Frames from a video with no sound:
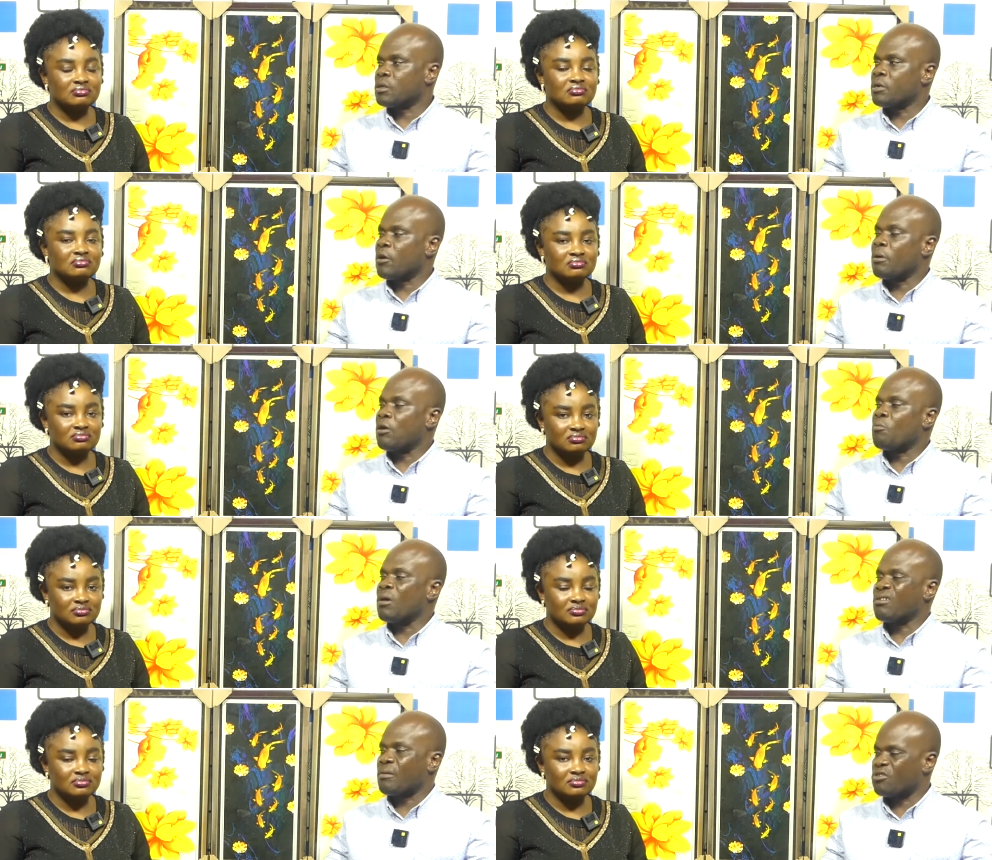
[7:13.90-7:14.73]
Speaker 1: They be a
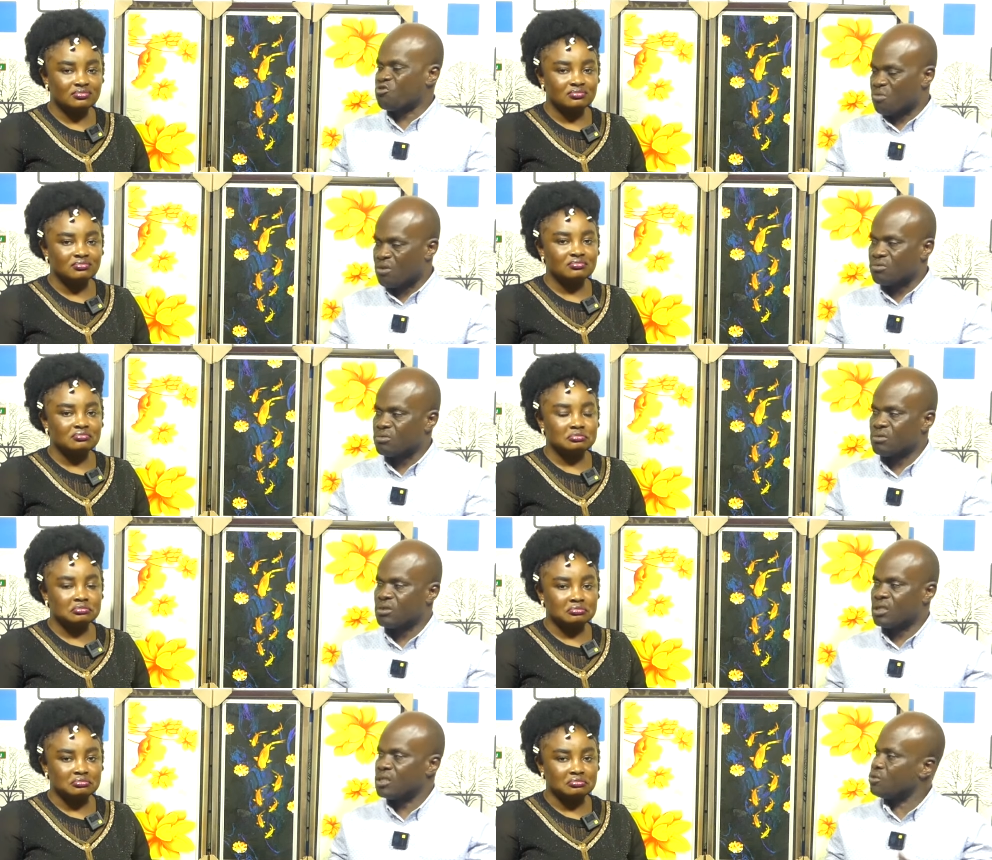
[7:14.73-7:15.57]
macrobus mount.
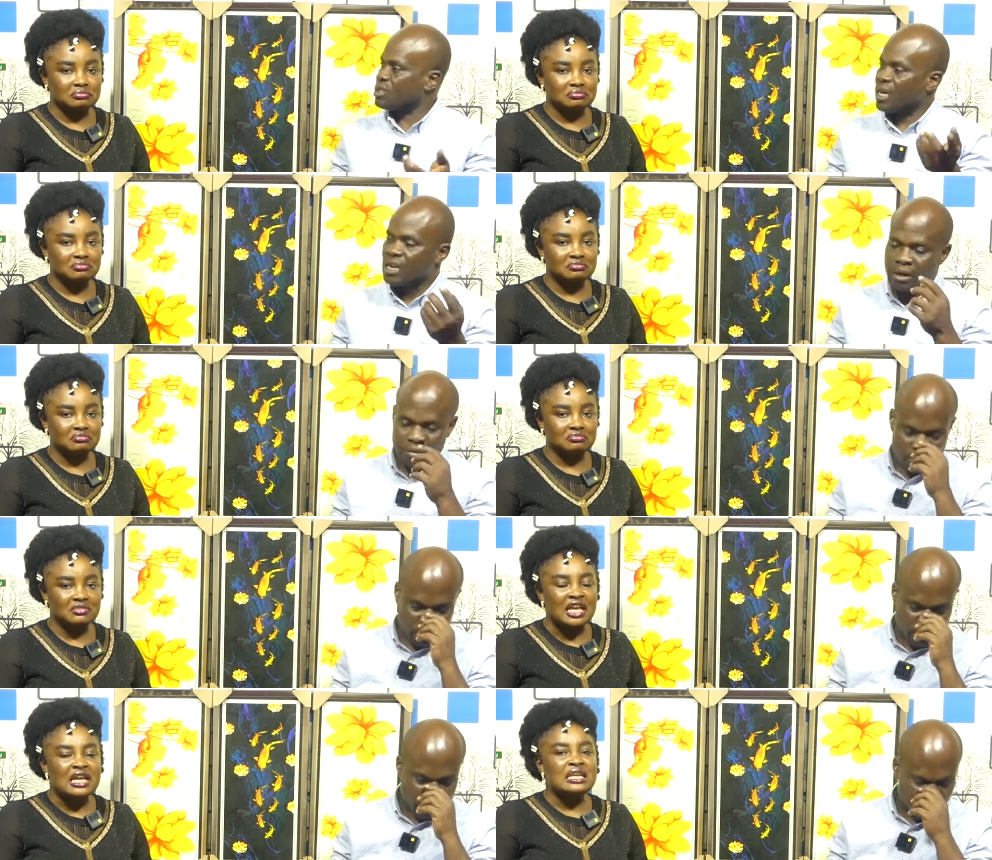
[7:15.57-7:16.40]
Speaker 2: T was an
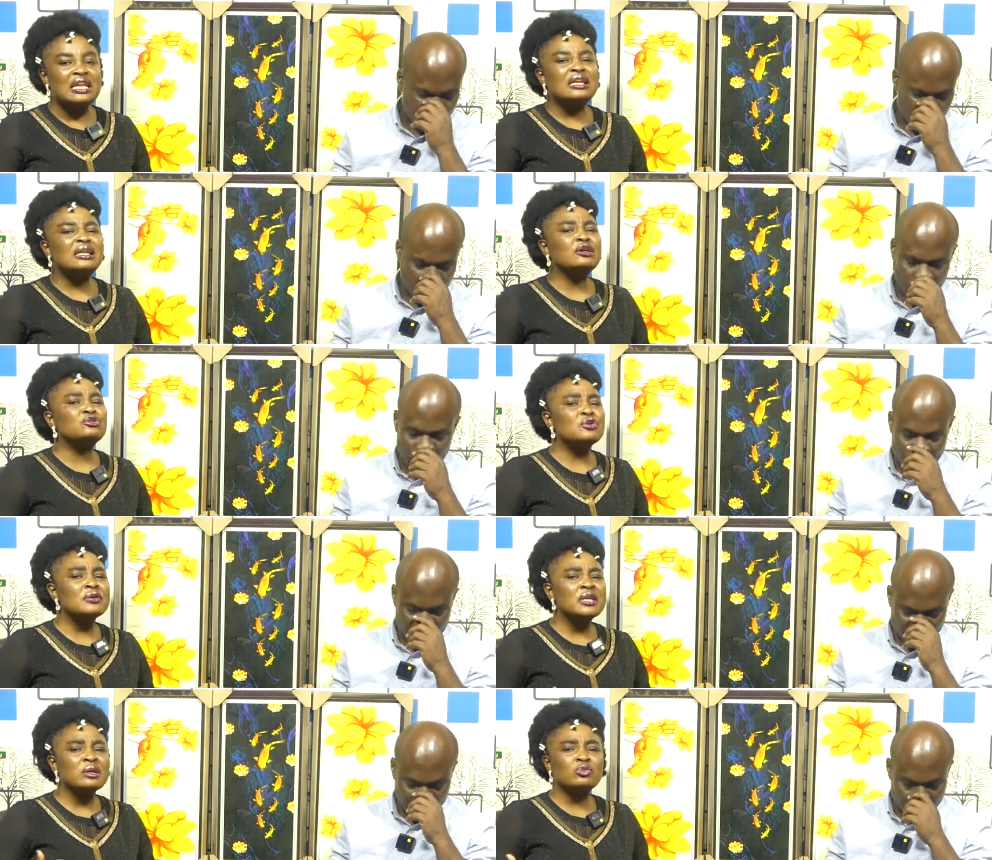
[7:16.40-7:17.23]
Babana. And now,
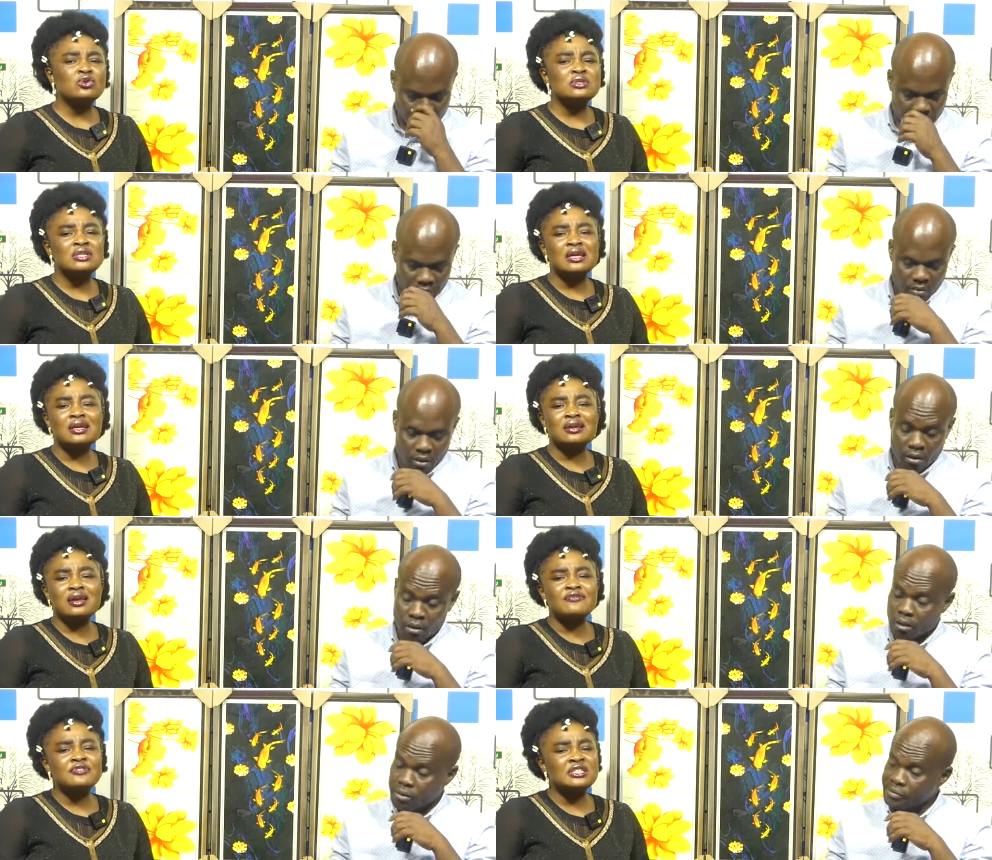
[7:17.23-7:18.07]
sorry, the moon said
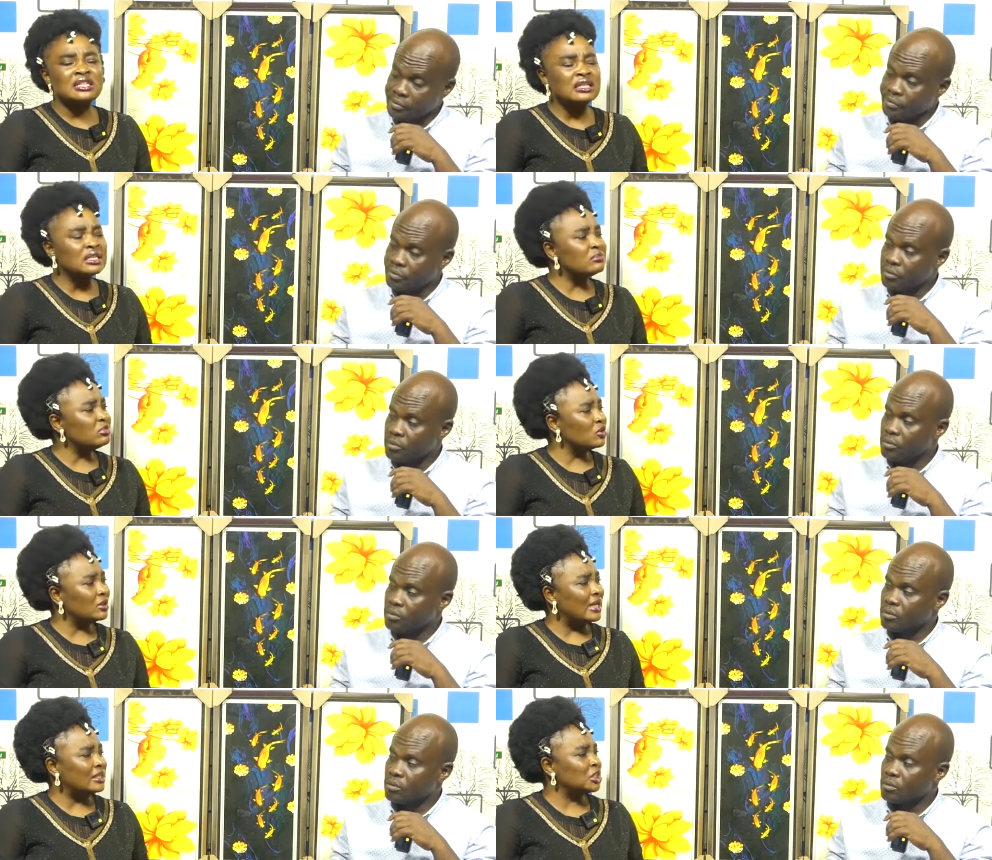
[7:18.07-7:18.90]
every Sunday
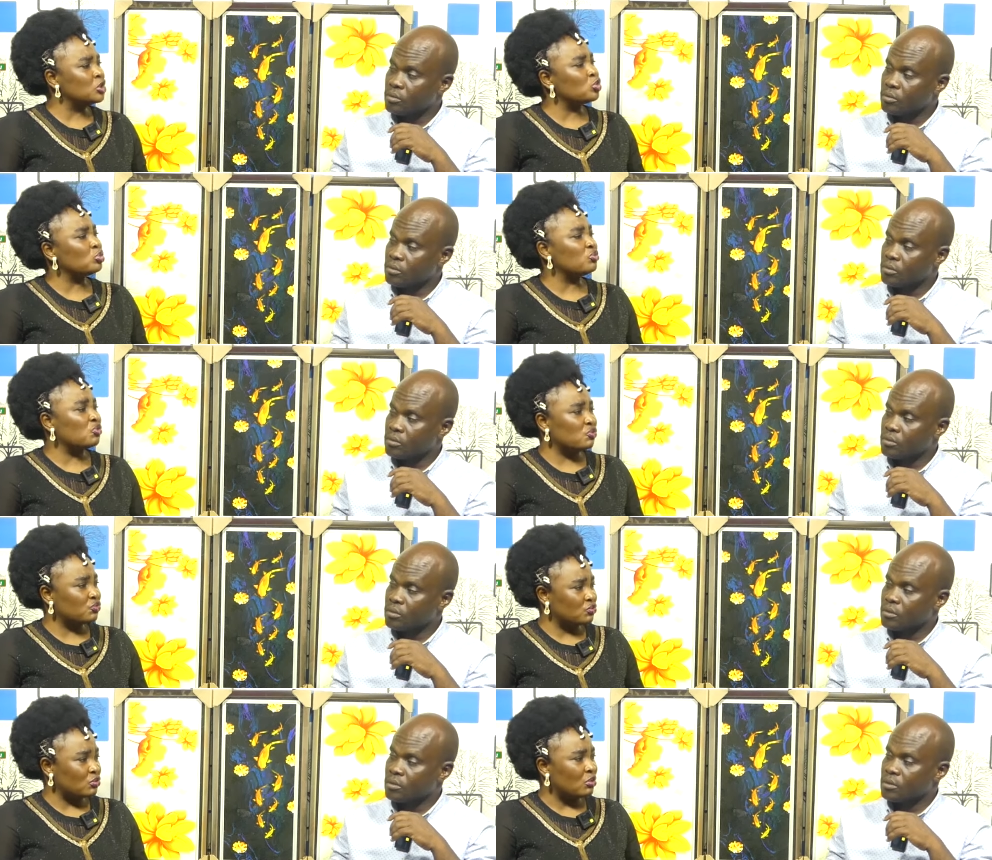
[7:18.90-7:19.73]
be on lunching on
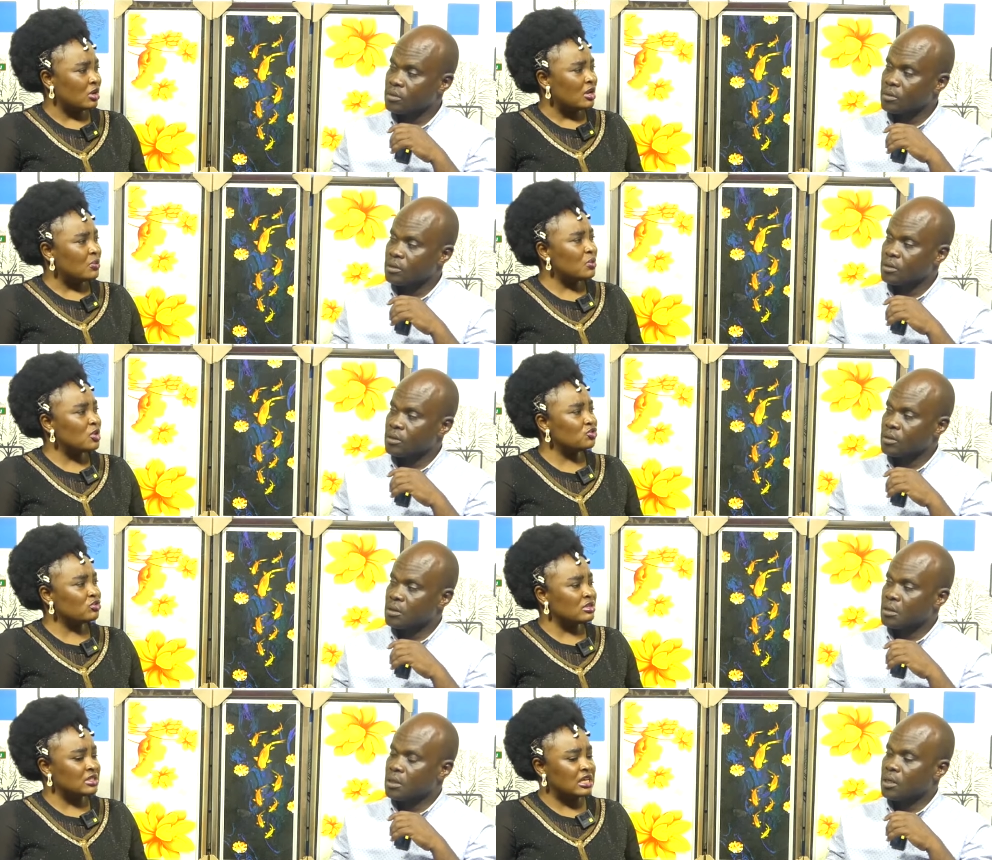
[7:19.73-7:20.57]
four. We
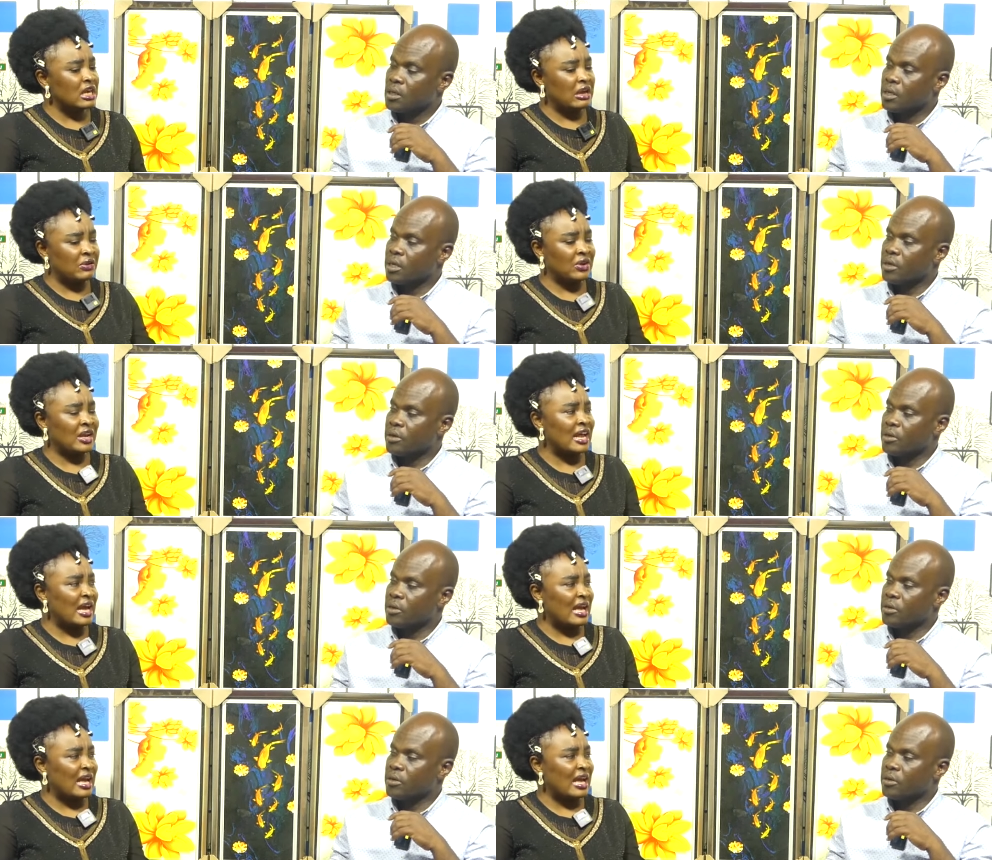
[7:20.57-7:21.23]
also say, and